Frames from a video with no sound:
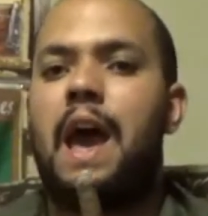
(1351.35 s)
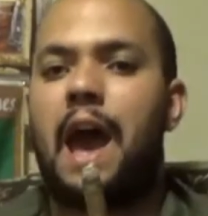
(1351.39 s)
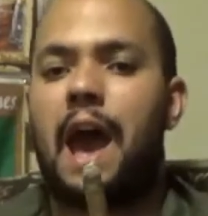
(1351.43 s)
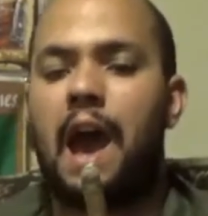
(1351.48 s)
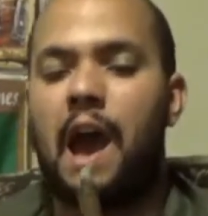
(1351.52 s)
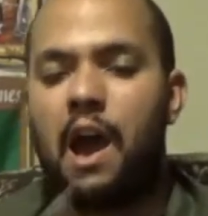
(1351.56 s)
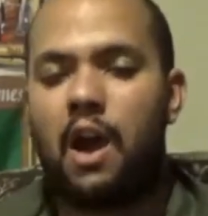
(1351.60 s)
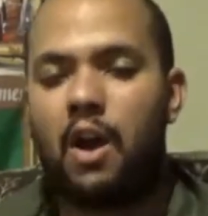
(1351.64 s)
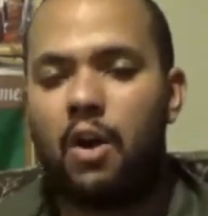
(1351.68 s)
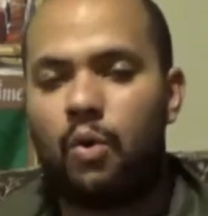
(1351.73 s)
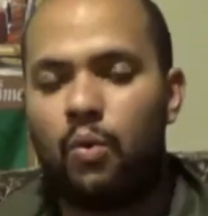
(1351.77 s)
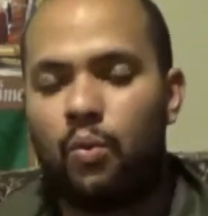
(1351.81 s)

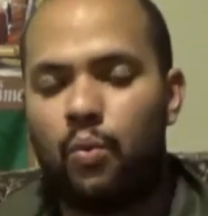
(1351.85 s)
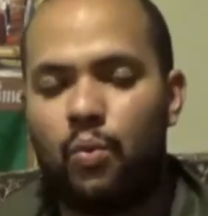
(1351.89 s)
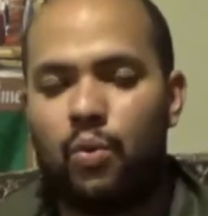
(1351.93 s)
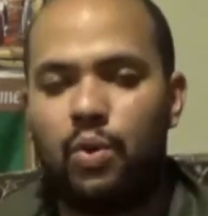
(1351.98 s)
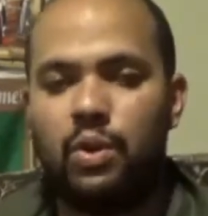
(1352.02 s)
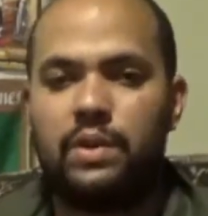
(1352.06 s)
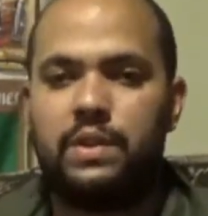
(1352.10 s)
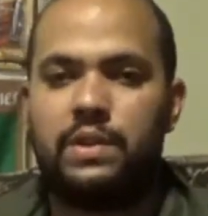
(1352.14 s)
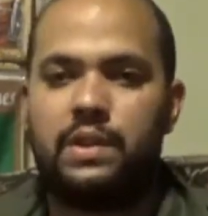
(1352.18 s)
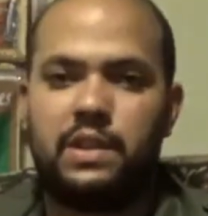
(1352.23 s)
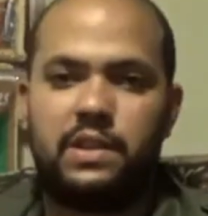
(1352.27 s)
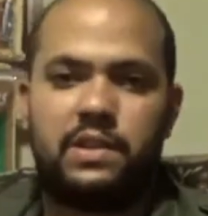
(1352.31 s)
how
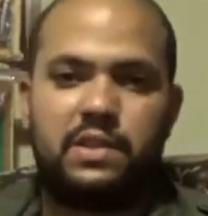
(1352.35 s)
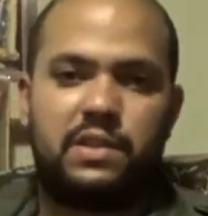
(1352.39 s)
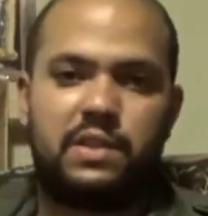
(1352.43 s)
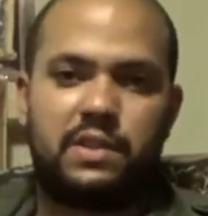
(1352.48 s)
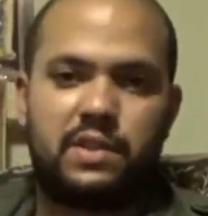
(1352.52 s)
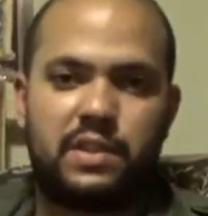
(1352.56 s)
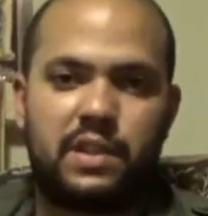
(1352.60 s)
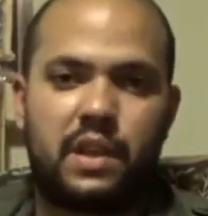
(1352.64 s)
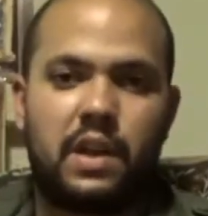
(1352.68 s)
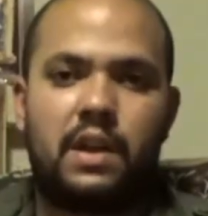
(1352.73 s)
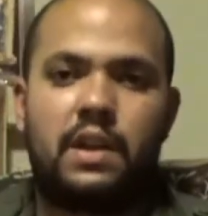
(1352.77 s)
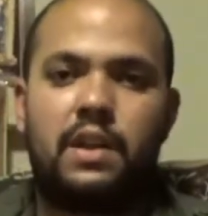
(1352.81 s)
would this
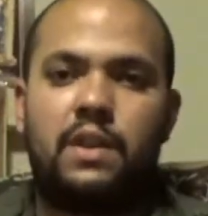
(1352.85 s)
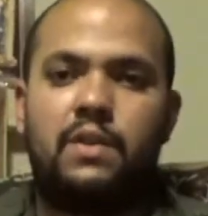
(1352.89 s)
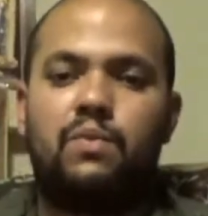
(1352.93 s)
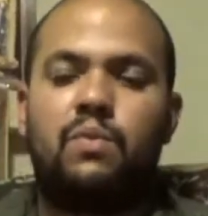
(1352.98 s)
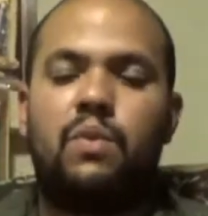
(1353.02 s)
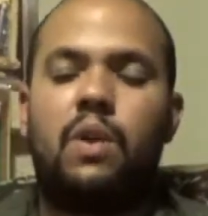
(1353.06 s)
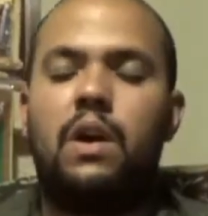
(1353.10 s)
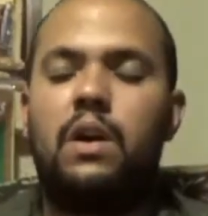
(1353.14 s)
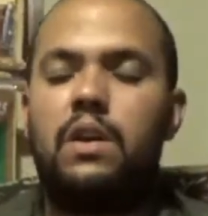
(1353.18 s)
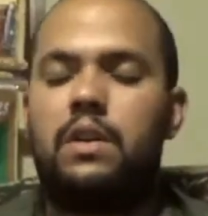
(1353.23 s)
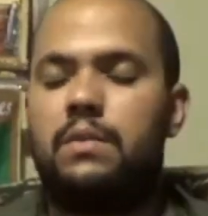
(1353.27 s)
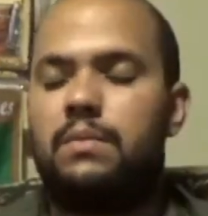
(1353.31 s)
society
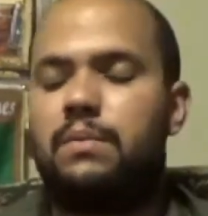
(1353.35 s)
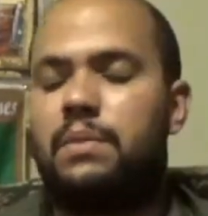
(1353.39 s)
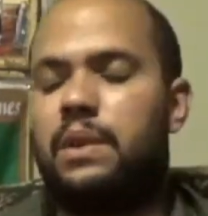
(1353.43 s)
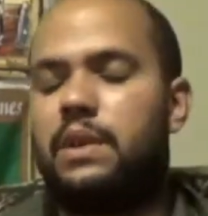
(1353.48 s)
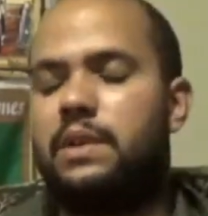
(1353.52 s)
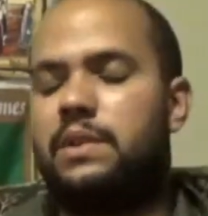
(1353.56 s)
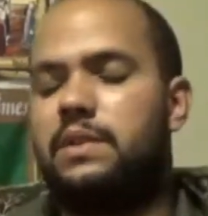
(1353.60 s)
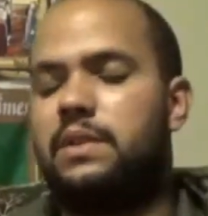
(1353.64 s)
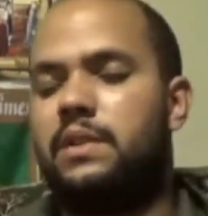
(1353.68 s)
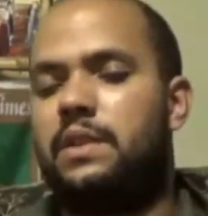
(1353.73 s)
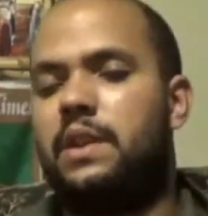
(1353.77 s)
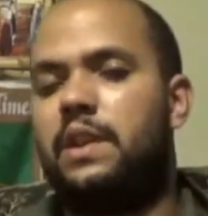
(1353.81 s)
run, but
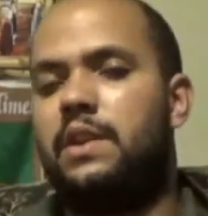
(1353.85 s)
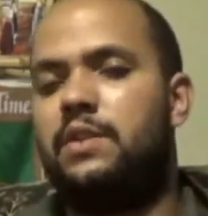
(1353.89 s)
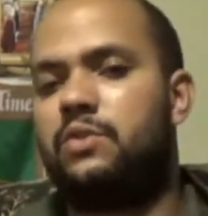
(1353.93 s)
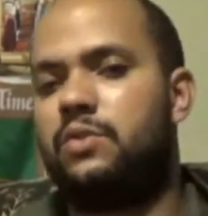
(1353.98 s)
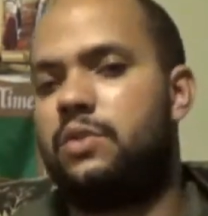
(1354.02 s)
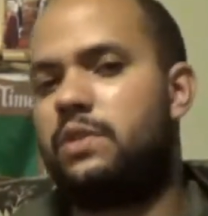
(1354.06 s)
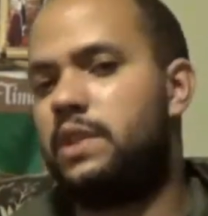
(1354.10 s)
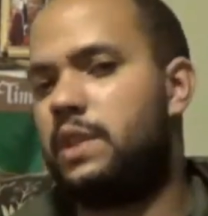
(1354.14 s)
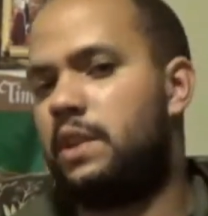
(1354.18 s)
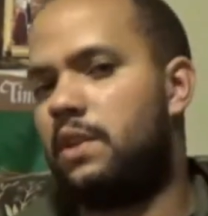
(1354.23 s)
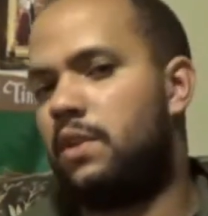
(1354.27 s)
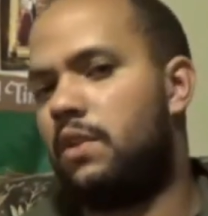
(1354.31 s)
it's an
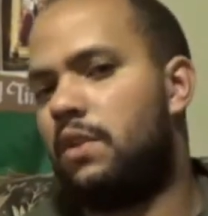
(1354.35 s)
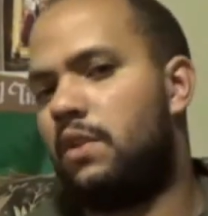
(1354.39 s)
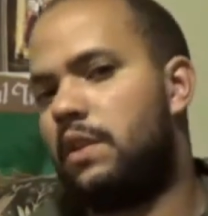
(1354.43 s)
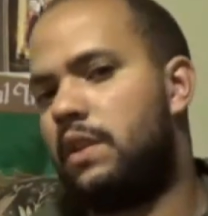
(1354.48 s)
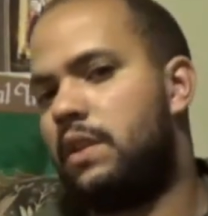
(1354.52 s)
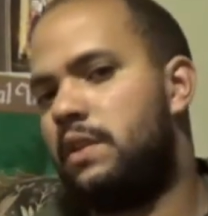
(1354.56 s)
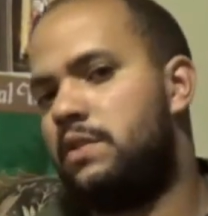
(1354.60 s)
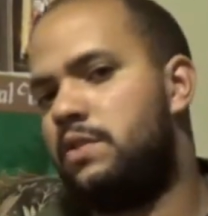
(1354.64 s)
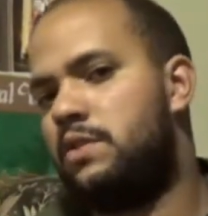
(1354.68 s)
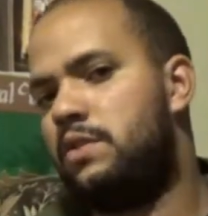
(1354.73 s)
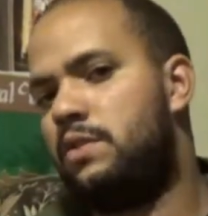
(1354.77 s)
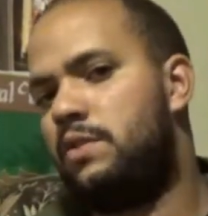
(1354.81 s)
interesting look
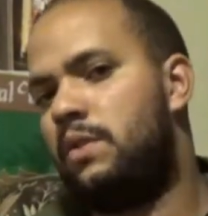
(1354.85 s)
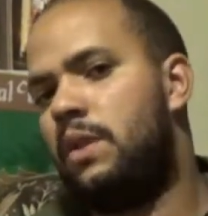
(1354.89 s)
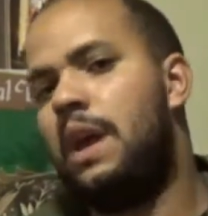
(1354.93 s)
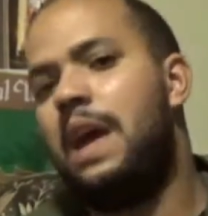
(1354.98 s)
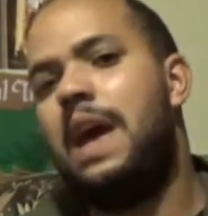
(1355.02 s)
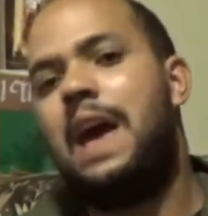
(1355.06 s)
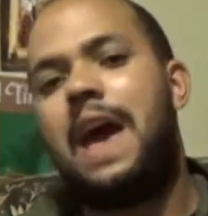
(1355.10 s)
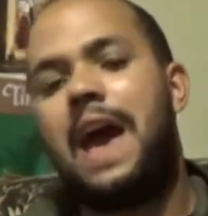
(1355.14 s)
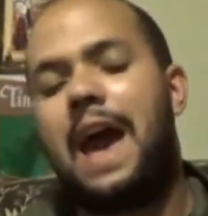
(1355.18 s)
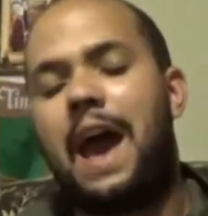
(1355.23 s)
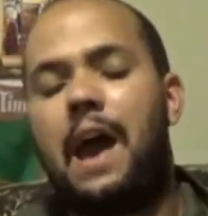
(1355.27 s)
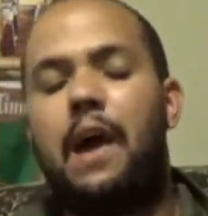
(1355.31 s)
into
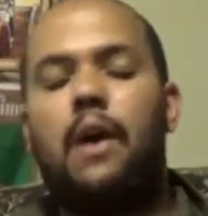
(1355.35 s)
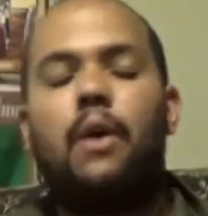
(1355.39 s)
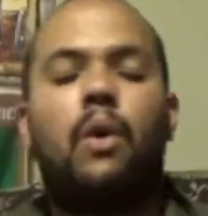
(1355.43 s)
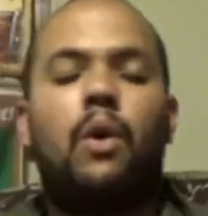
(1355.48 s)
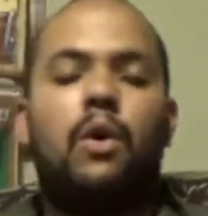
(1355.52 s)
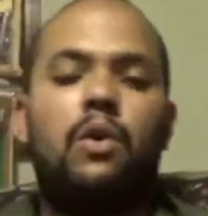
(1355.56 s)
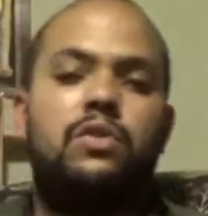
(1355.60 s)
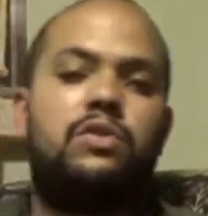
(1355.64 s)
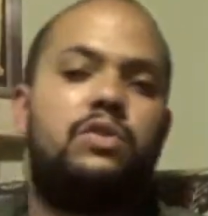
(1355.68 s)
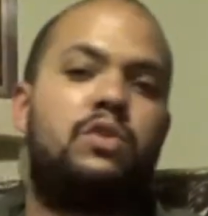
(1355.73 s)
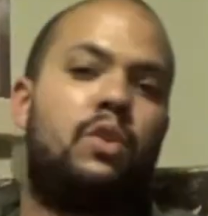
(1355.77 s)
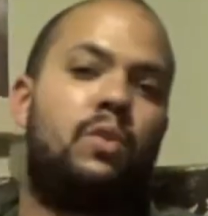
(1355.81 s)
how
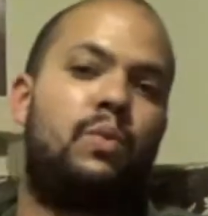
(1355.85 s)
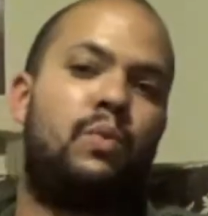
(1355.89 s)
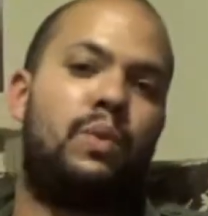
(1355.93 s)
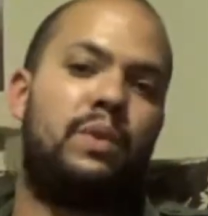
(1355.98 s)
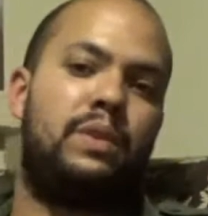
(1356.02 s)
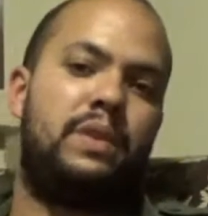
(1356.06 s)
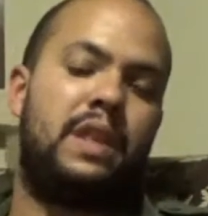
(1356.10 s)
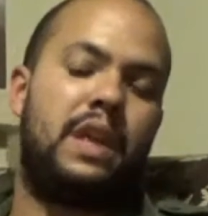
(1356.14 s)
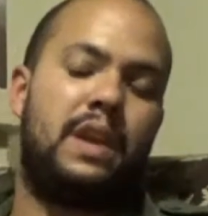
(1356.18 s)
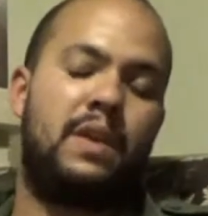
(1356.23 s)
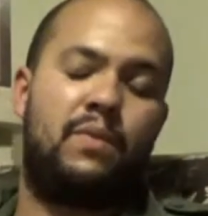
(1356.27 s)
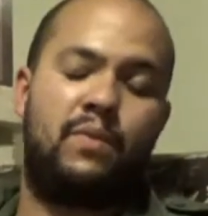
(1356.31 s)
also
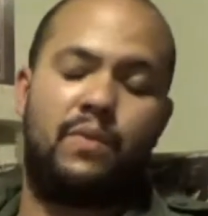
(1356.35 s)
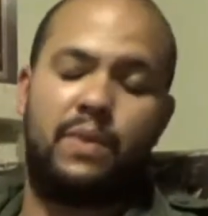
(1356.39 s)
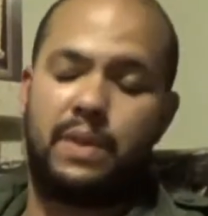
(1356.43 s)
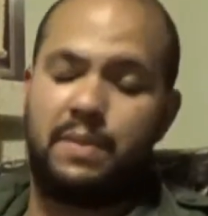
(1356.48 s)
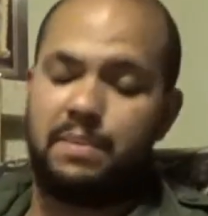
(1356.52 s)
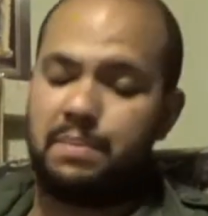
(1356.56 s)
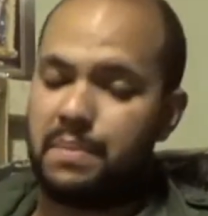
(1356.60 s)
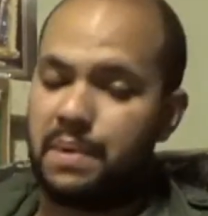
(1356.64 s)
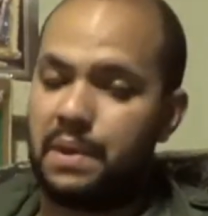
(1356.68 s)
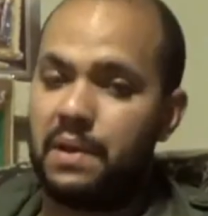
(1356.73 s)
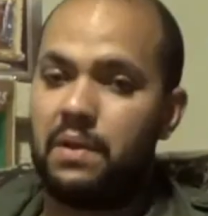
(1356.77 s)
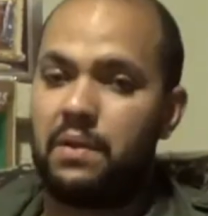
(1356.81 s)
would they
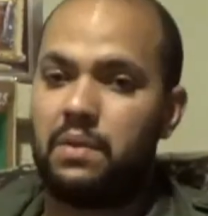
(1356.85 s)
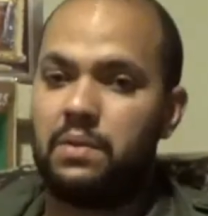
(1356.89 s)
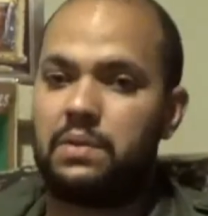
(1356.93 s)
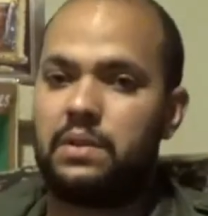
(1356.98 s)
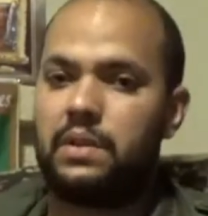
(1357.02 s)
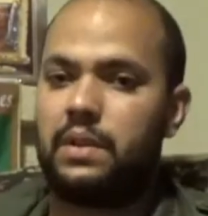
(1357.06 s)
rebuild.